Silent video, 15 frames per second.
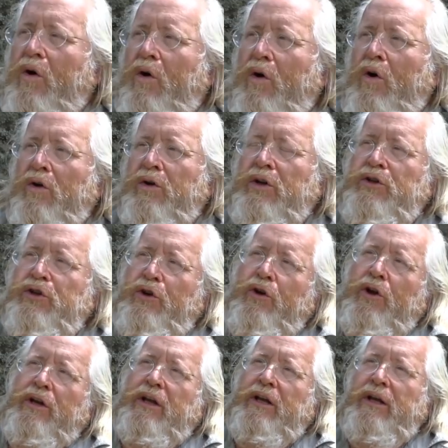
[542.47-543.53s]
on a
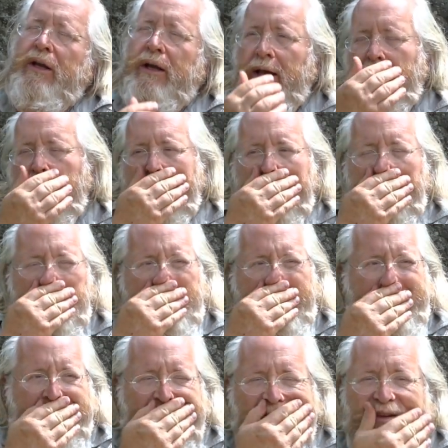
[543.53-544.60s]
journey
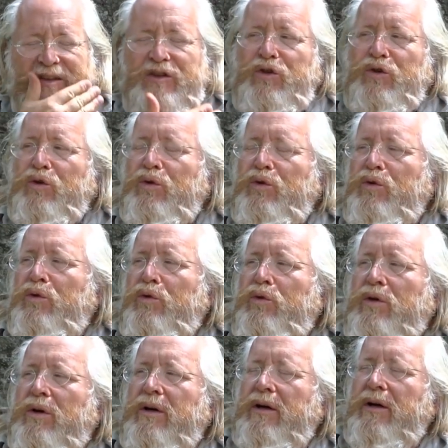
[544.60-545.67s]

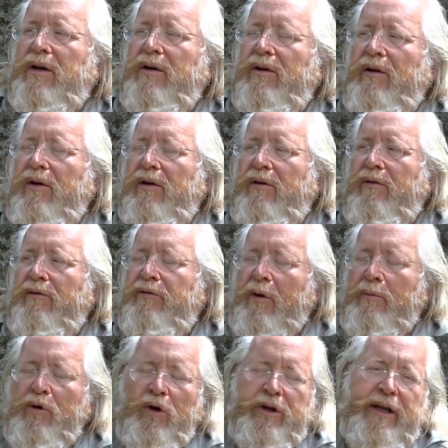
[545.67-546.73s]

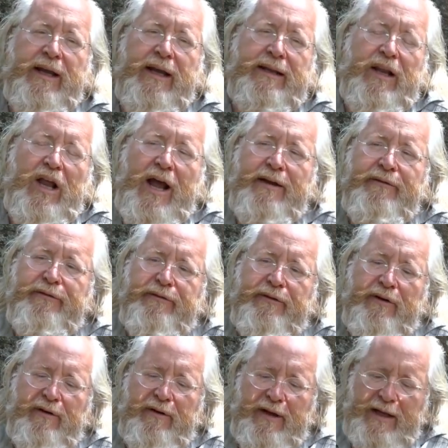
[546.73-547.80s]
from looking at life
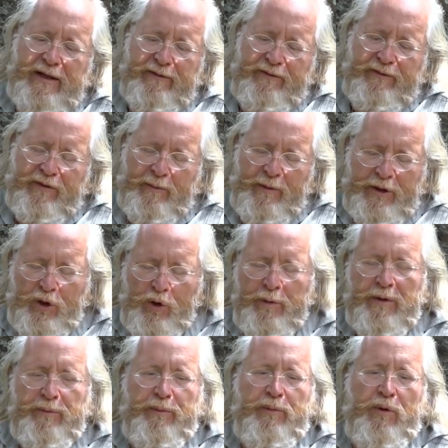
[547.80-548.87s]
from a
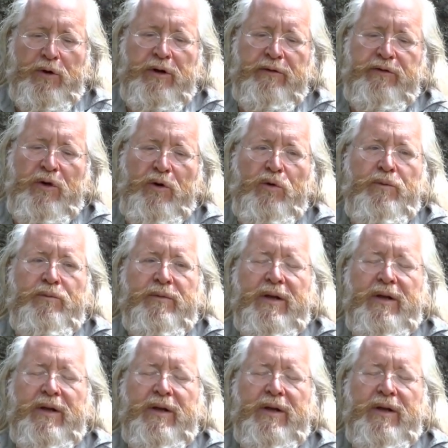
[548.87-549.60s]
human point of view,